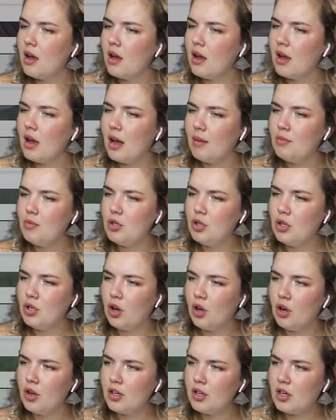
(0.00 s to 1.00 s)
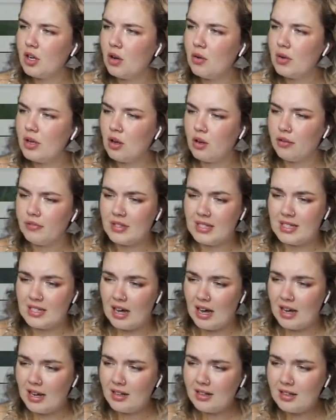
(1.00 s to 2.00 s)
I'm not going off
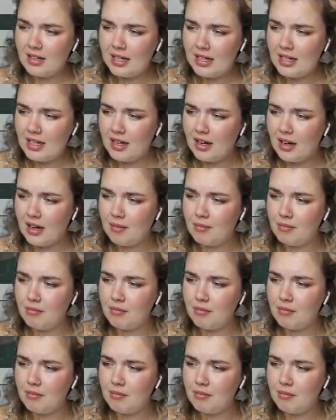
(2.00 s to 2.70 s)
style here. I'm